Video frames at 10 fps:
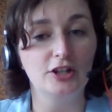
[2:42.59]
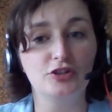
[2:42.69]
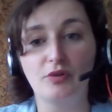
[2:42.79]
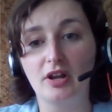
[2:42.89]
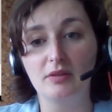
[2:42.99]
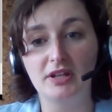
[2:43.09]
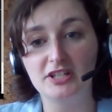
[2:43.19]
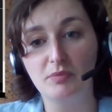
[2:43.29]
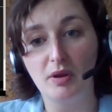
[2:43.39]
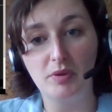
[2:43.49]
It's
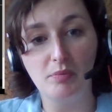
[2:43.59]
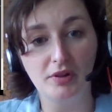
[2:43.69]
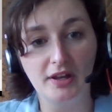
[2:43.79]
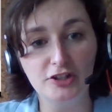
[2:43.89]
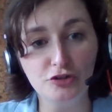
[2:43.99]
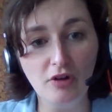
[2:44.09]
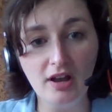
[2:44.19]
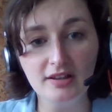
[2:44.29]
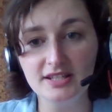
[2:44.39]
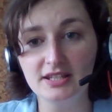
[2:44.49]
recommended by people I
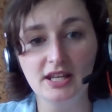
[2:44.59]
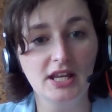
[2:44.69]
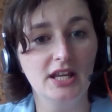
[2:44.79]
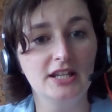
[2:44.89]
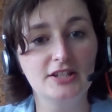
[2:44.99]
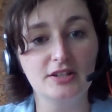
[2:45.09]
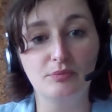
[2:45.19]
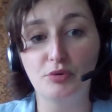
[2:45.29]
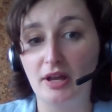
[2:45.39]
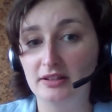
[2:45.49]
trust. It's a
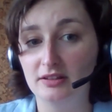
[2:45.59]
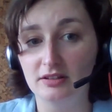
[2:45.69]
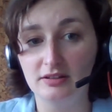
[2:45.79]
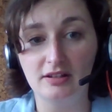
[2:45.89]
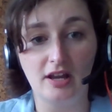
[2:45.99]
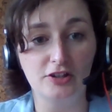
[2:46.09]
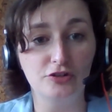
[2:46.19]
brand that I